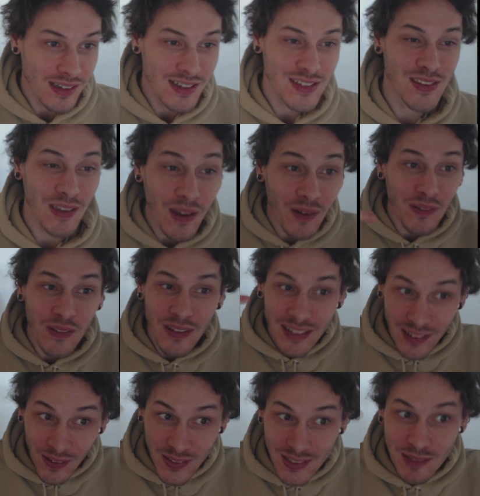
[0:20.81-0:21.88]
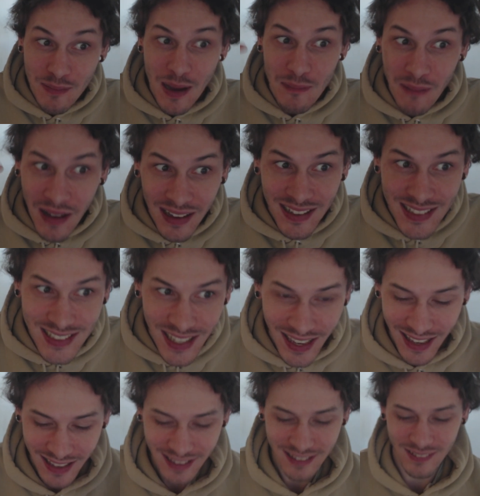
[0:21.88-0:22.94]
So y'all see my
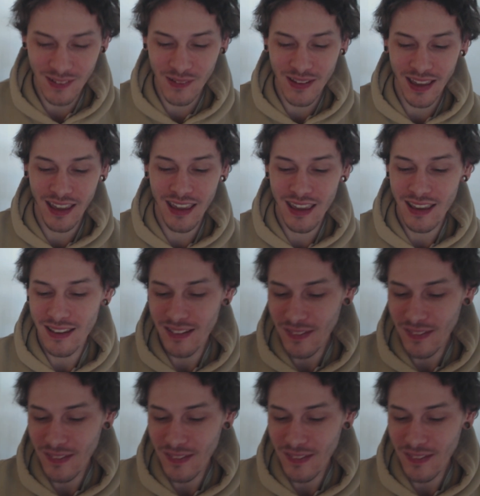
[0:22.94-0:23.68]
mindset, okay?